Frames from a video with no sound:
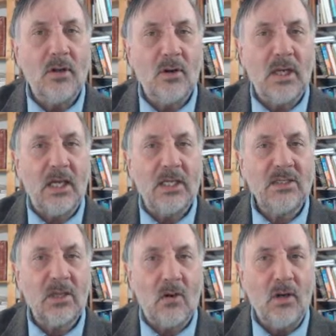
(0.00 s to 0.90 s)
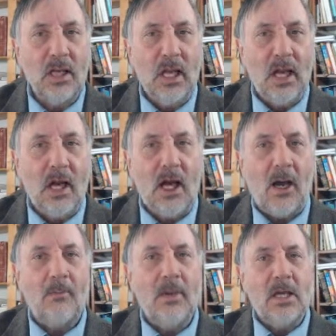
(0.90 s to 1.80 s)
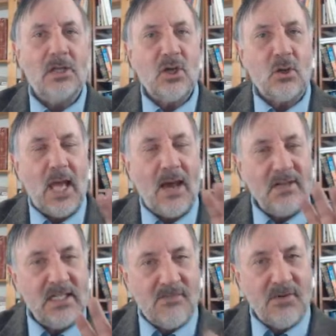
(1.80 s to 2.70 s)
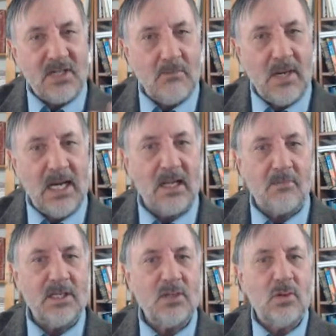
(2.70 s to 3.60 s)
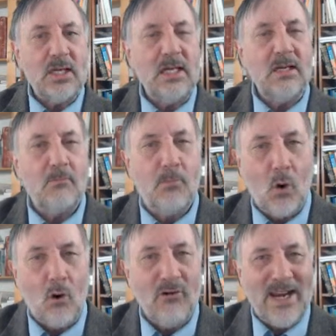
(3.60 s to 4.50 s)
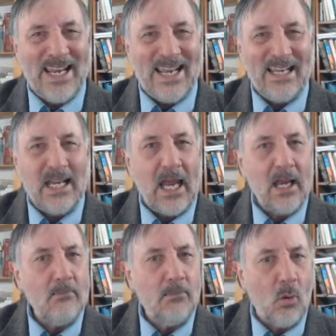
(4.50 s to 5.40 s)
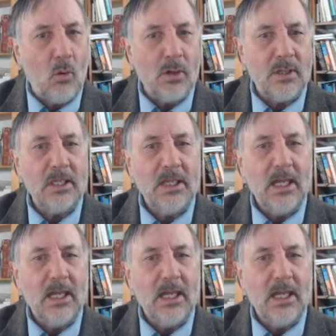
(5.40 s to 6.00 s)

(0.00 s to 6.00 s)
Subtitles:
Okay, so you have a difference in meaning between boring and bored.